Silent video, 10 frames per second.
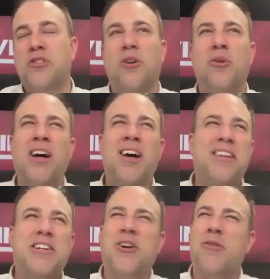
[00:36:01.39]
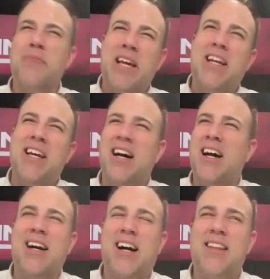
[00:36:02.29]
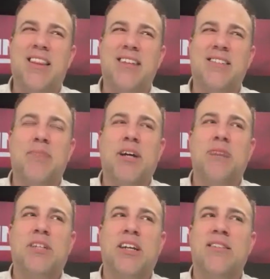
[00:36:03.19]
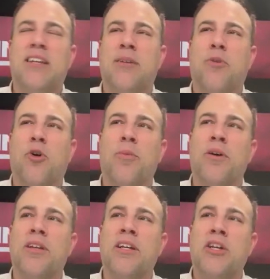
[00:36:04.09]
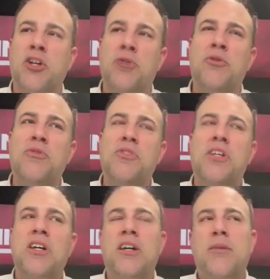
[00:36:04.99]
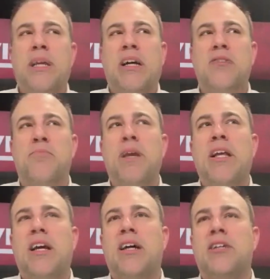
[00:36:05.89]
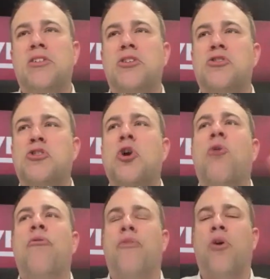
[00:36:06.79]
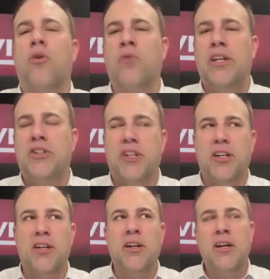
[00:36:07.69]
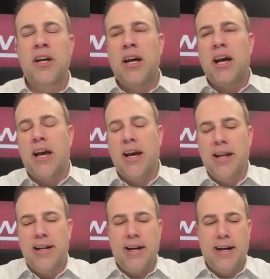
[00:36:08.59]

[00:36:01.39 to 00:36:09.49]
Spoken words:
So the term media, I think sometimes it gets inappropriately used because media is just so far-reaching, and